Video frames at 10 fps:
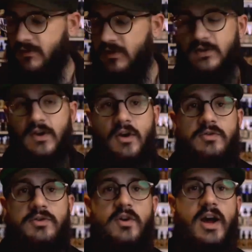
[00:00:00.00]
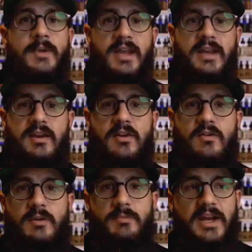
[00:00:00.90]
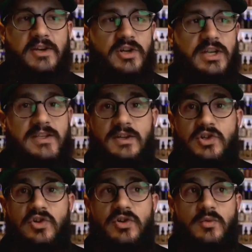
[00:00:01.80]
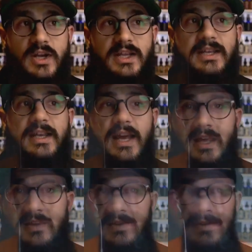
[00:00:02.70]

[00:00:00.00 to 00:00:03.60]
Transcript: Let's go. So I'm going to hand it on over to Patrick. He's going to show you what he has.